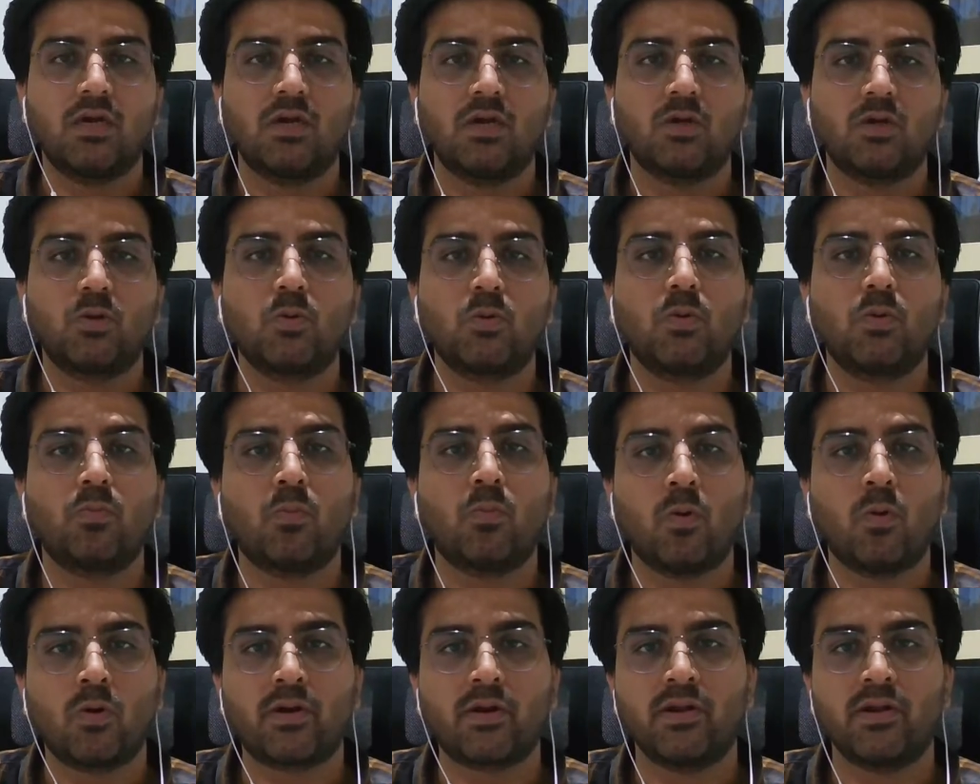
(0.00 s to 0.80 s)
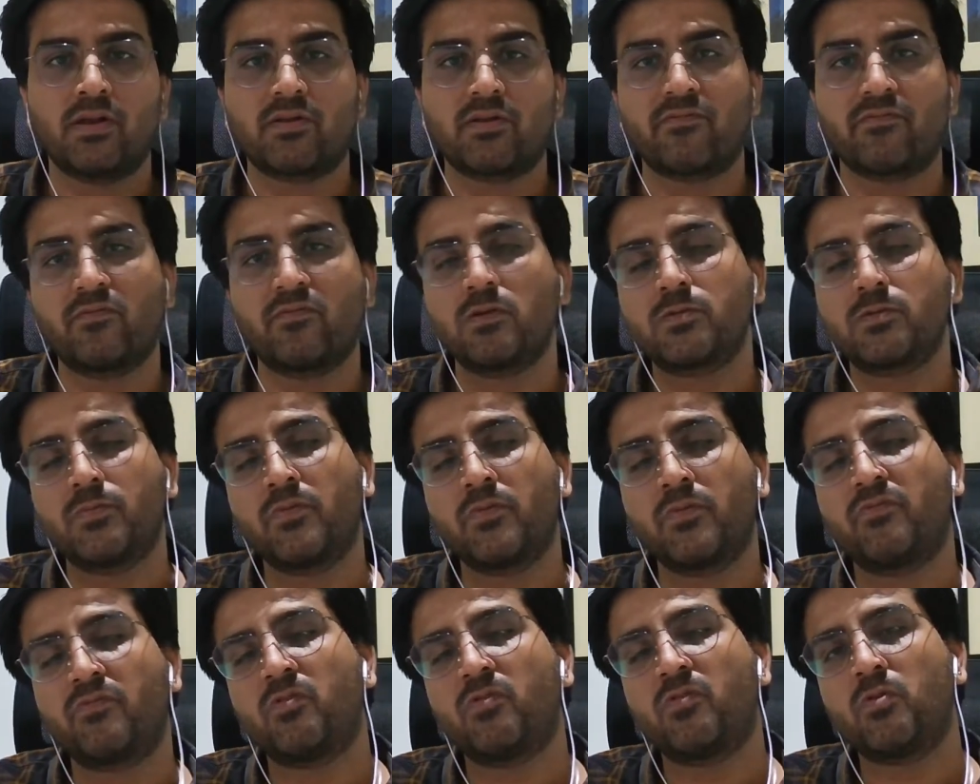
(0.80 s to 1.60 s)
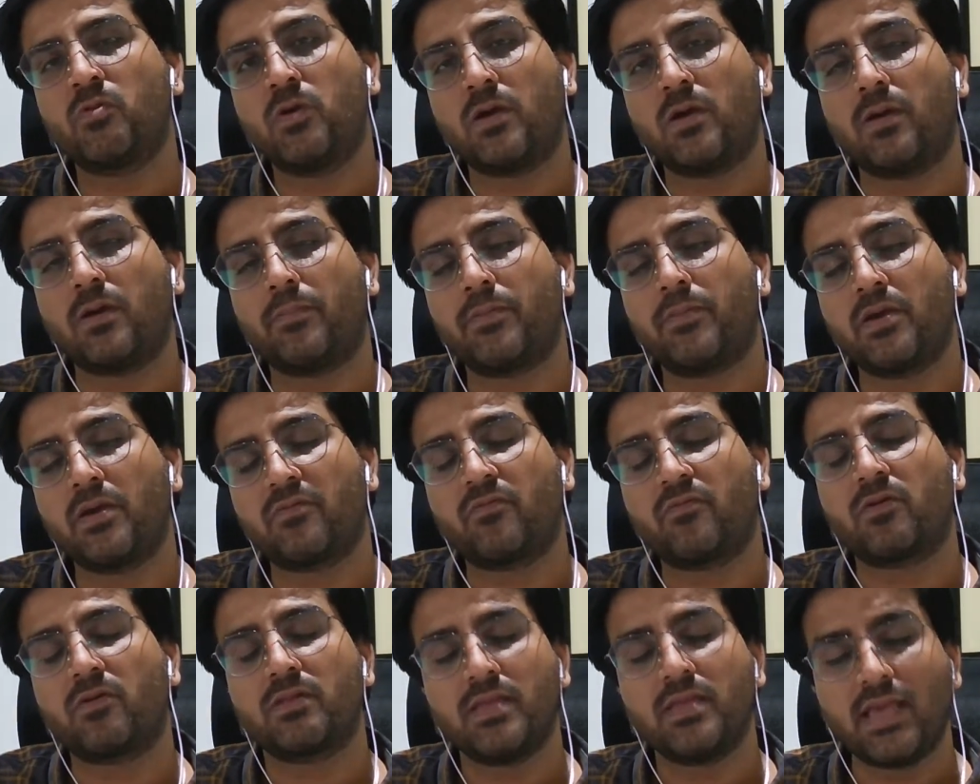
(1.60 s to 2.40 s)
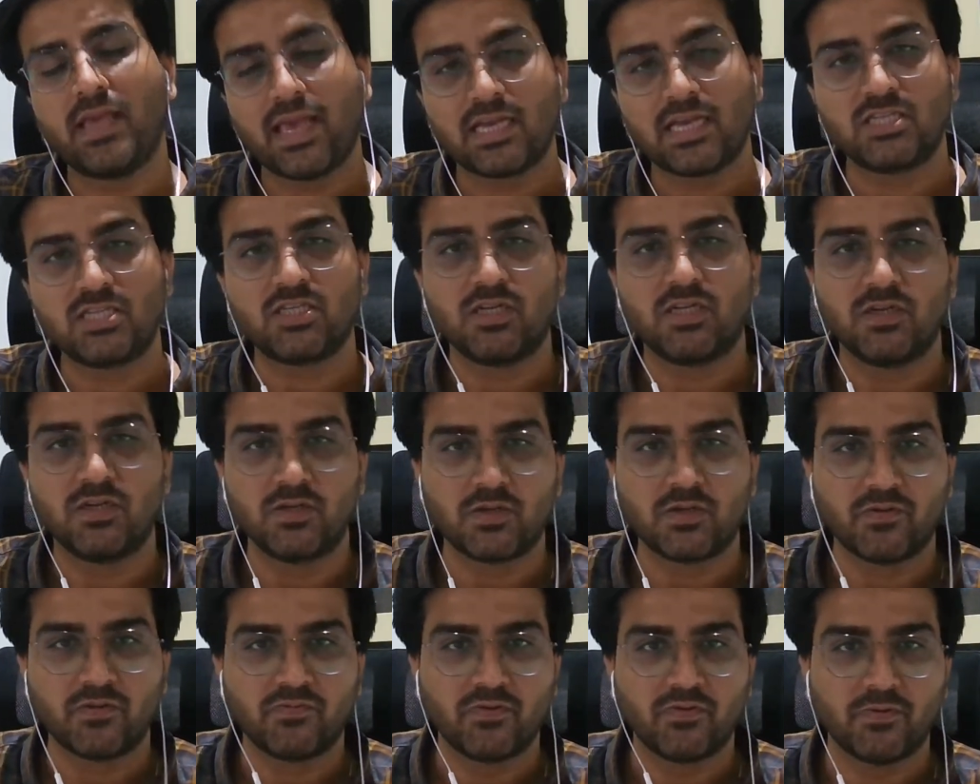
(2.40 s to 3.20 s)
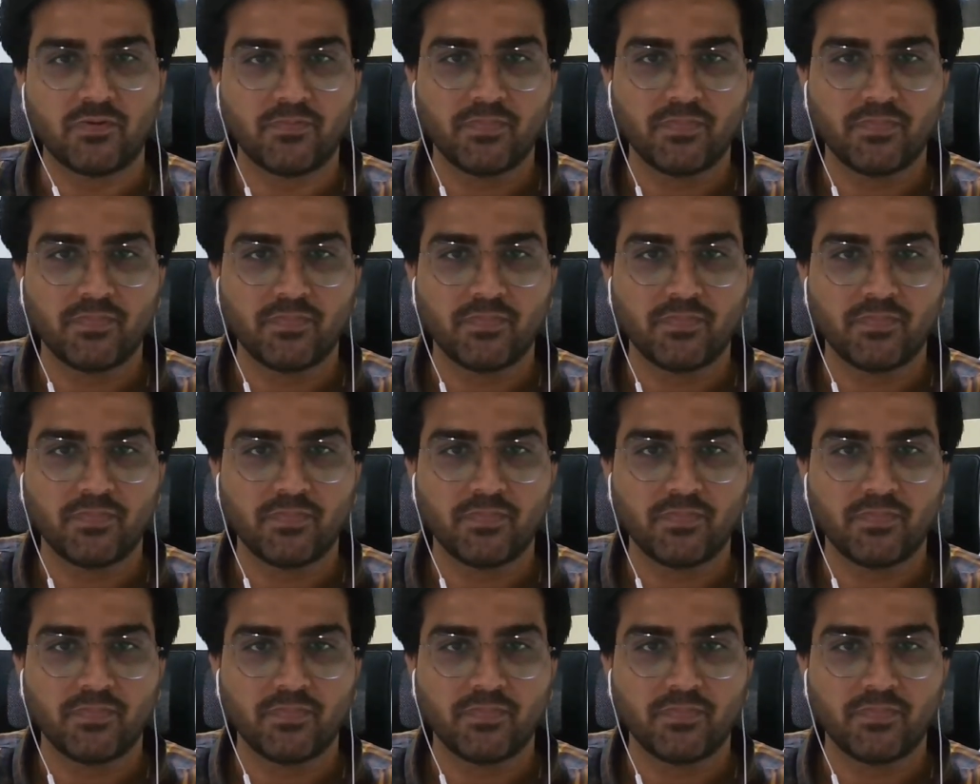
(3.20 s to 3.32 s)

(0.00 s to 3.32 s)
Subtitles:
do mock interviews before you appear for the actual interview.